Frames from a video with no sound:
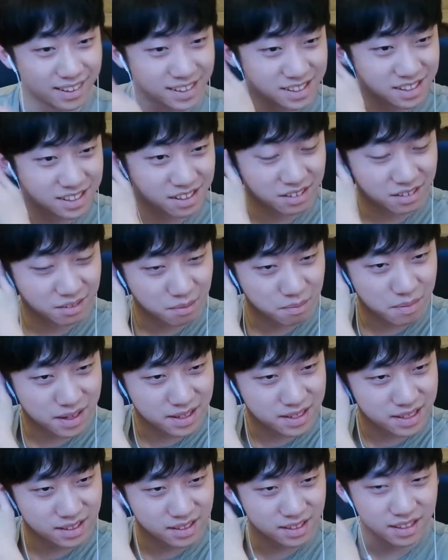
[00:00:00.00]
So
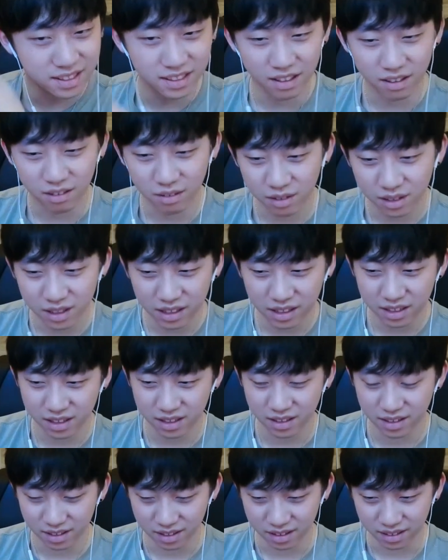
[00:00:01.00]
basically, only
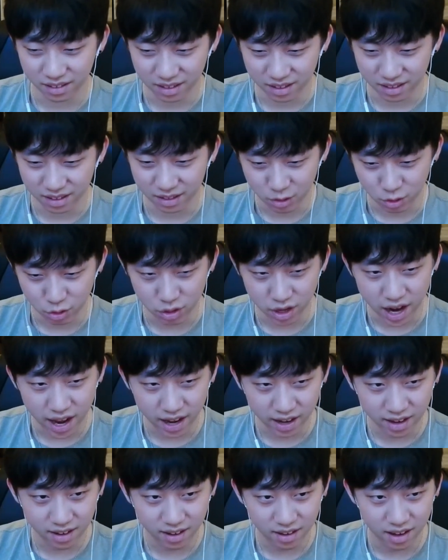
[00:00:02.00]
the
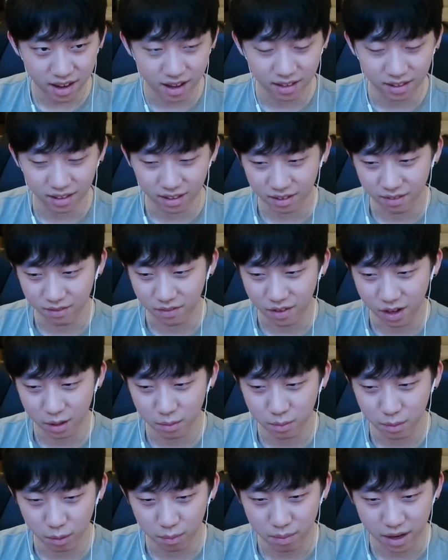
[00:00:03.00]
track and the
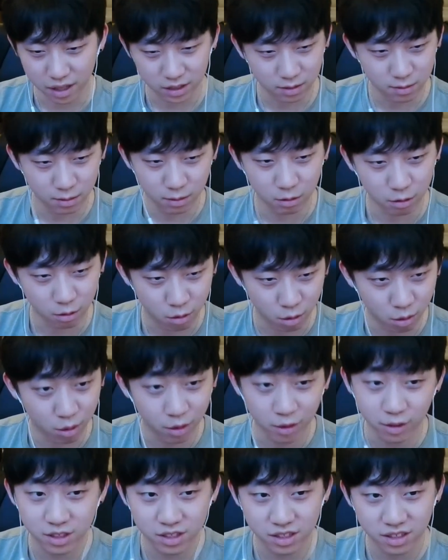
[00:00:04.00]
volleyball basketball
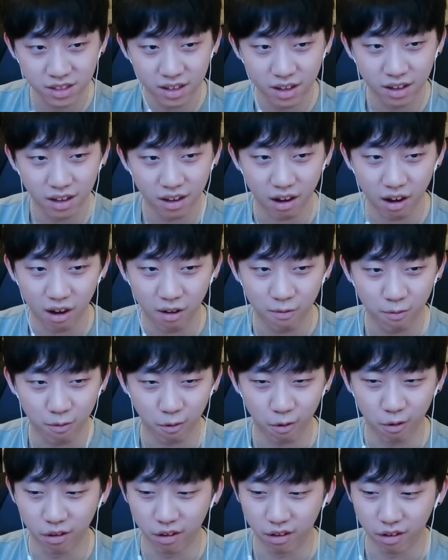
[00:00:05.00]
courts are
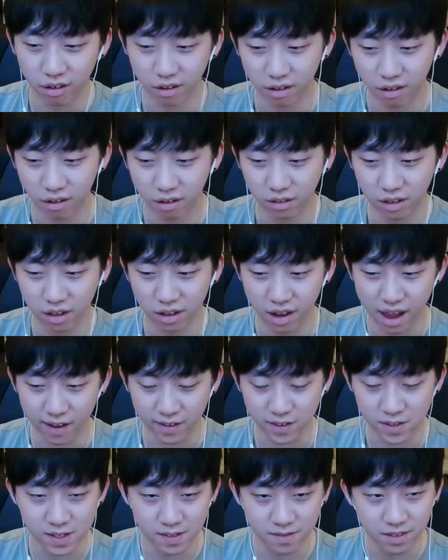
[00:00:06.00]
for all the
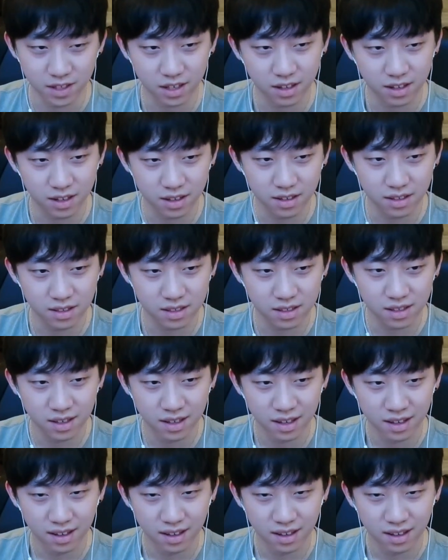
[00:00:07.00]
activities.